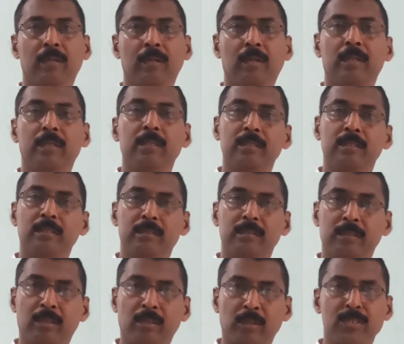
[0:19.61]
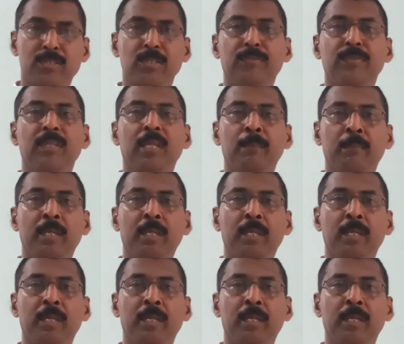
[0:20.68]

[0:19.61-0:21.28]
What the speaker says: on Drosophila